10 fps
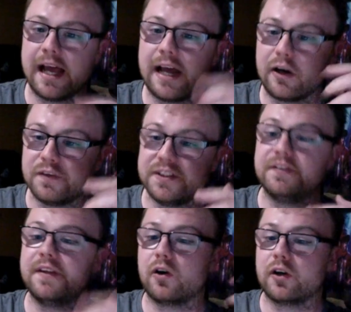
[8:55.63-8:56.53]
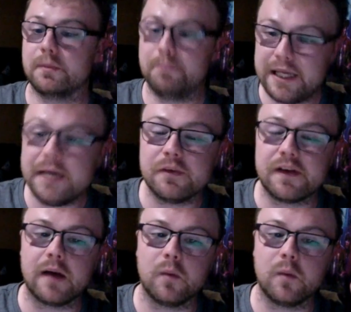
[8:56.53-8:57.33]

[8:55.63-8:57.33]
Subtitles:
and obviously if they've got to compete with Act